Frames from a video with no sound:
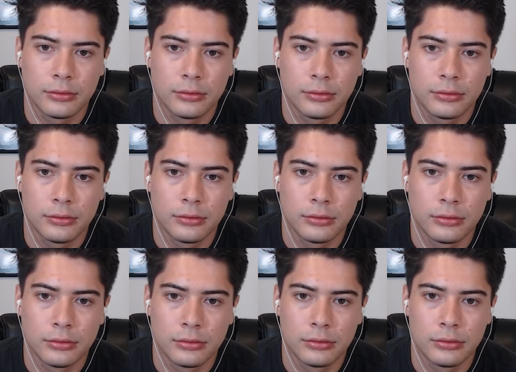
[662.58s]

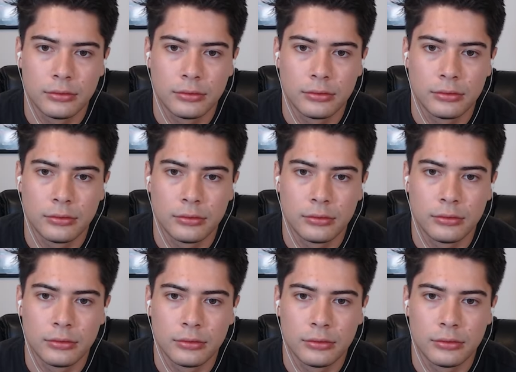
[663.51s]

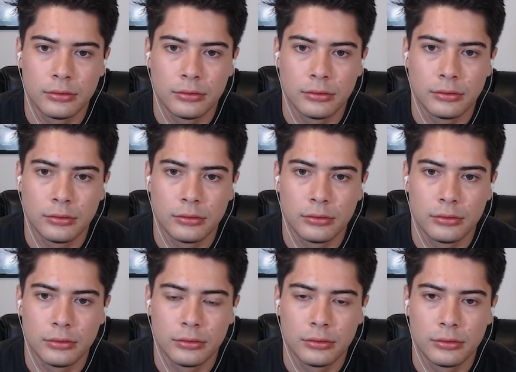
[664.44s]

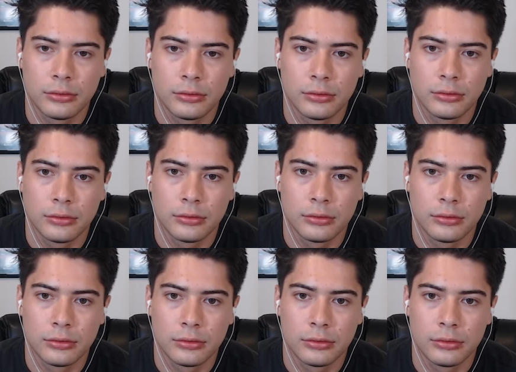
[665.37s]

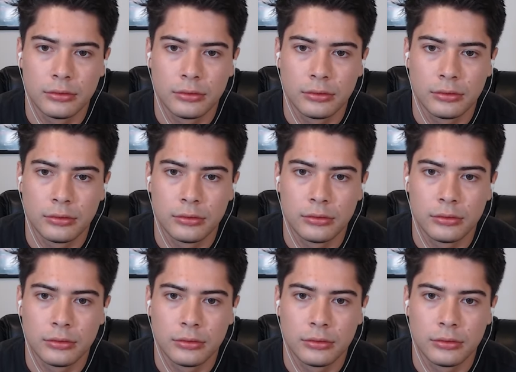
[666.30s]
(silent)